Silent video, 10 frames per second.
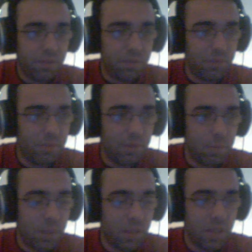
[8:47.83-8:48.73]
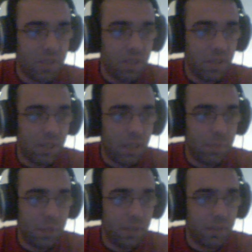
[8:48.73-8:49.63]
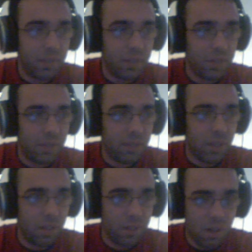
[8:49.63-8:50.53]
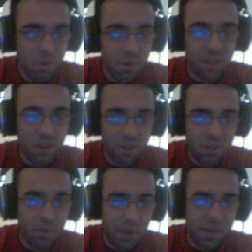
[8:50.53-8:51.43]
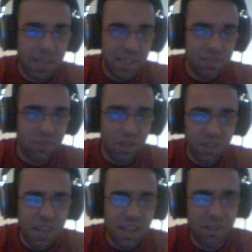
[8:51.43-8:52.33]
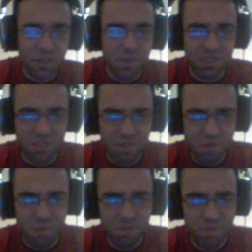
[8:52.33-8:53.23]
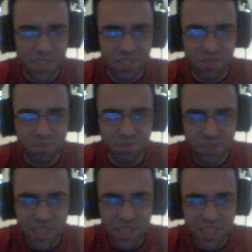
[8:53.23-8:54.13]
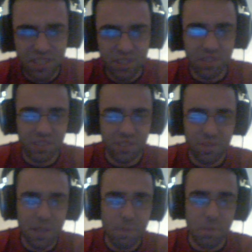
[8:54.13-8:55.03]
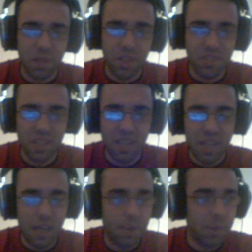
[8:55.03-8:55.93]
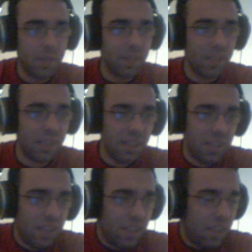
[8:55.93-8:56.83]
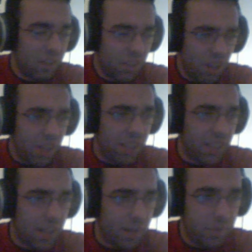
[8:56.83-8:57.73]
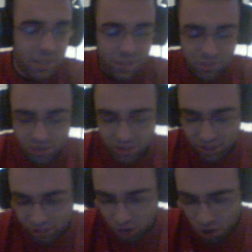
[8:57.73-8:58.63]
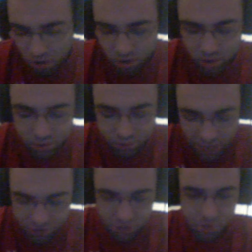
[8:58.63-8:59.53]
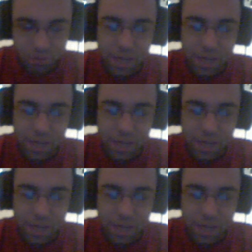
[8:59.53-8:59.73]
From where they started. I mean, hello, it's all throughout history. All I have to do is read your fucking books. I mean, look. I mean, it's all around you, right?